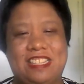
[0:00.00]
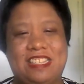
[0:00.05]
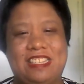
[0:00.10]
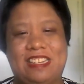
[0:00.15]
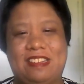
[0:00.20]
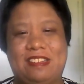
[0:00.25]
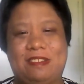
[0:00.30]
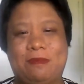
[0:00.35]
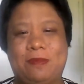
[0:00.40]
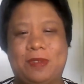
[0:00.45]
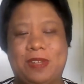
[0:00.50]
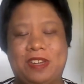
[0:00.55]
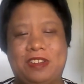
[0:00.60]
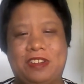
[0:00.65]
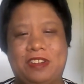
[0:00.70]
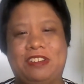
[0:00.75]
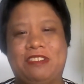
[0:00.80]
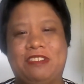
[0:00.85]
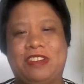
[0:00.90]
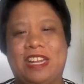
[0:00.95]
and stuff, what
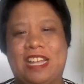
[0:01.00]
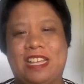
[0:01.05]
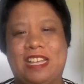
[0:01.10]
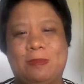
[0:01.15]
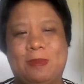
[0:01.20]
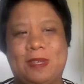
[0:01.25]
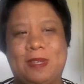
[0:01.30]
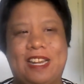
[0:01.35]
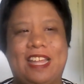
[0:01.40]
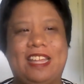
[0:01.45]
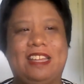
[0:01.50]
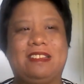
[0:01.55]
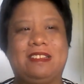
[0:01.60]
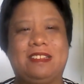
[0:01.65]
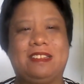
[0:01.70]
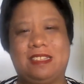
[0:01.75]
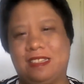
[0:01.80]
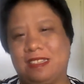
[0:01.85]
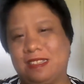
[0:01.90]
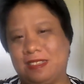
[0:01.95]
your career has been like
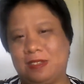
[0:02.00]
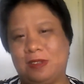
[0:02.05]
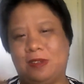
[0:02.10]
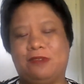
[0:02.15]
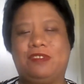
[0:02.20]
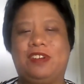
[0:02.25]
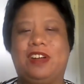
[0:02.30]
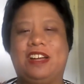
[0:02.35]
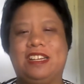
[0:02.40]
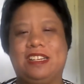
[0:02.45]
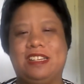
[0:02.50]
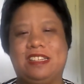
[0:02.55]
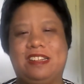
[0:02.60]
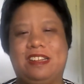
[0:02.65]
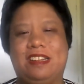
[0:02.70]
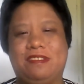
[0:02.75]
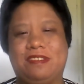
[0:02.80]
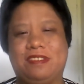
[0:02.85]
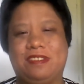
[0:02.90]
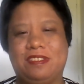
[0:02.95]
so far and
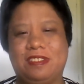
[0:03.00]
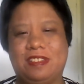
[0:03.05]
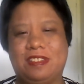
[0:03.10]
stuff.